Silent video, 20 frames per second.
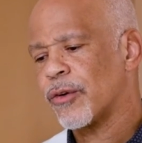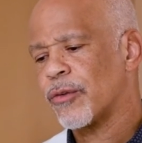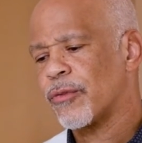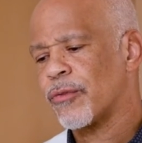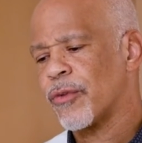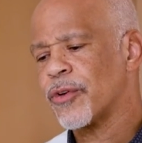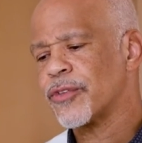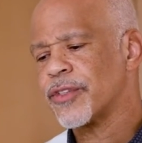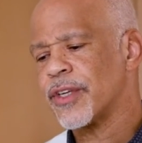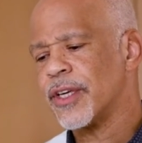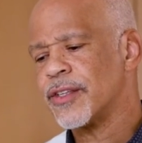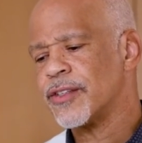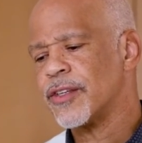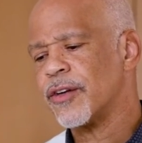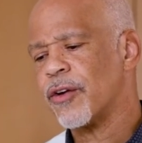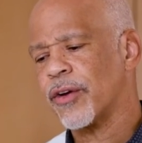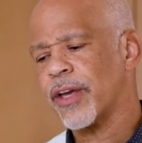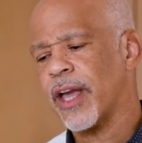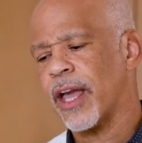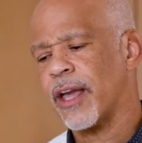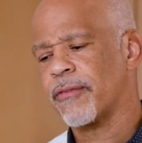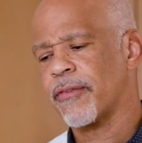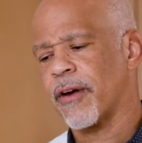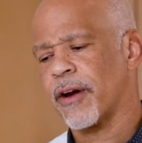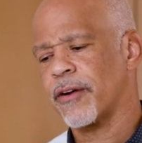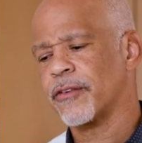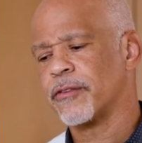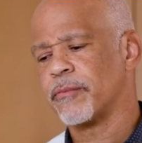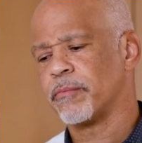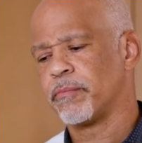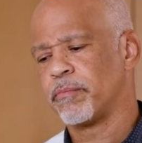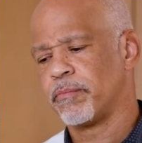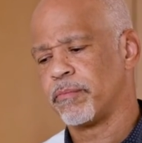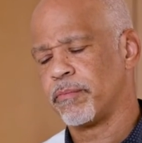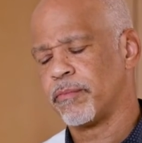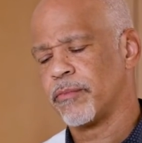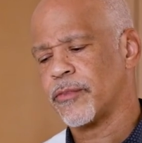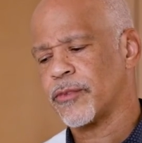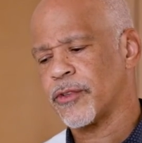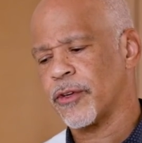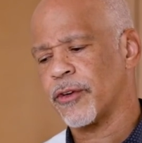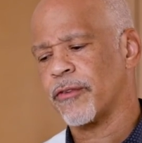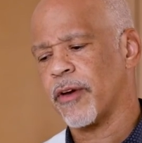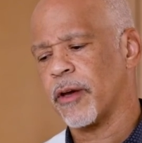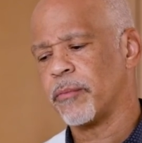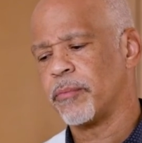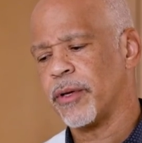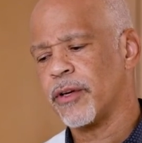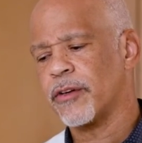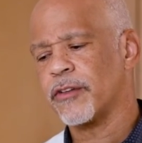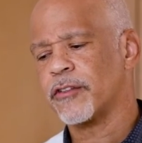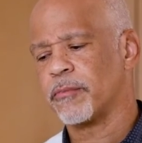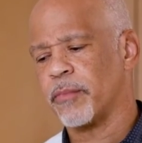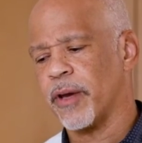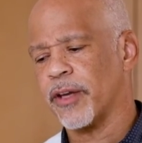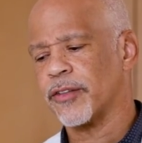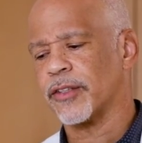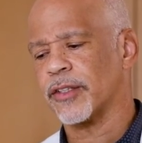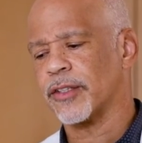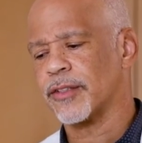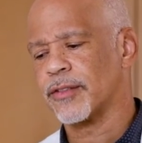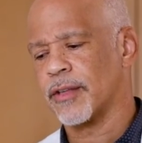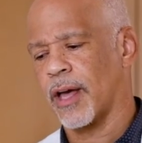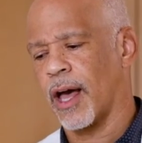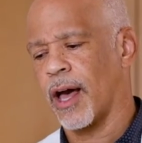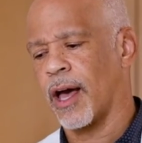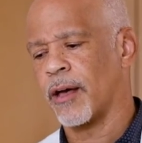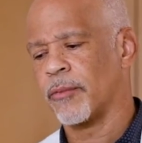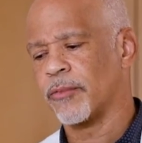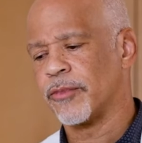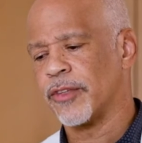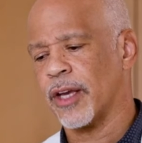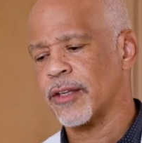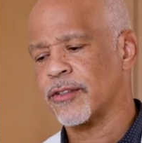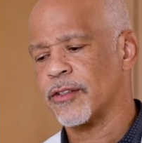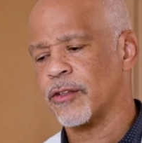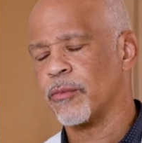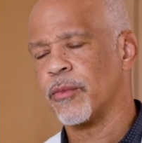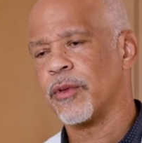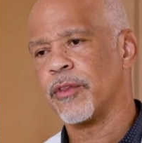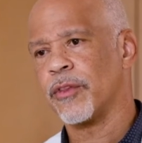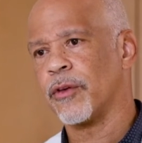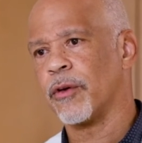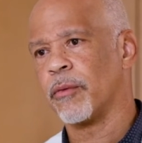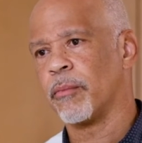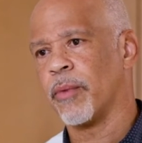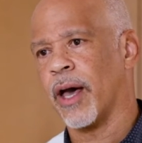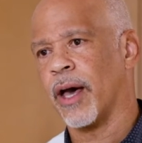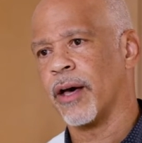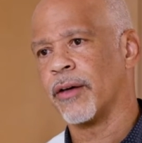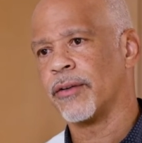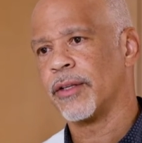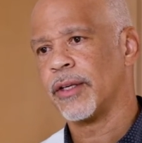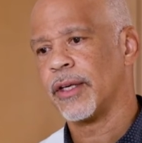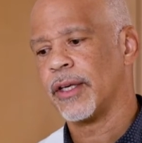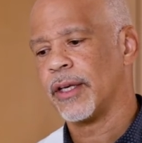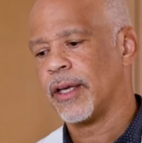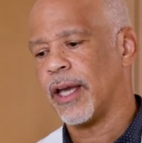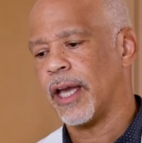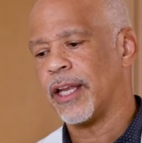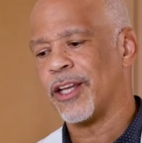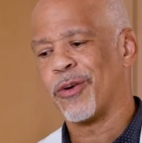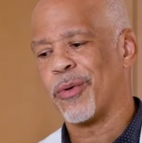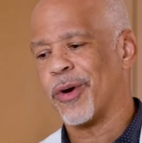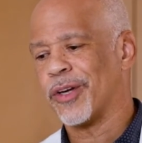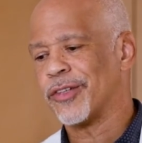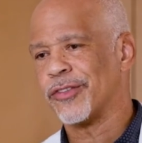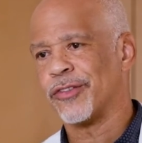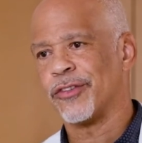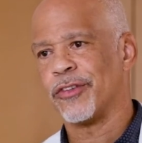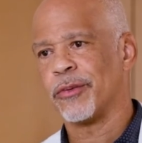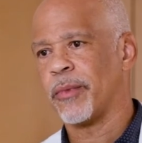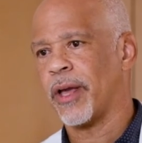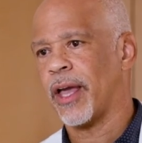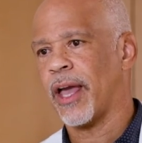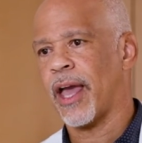Rosa, is it okay if our certified peer specialist, Tom, checks in with you about any questions you may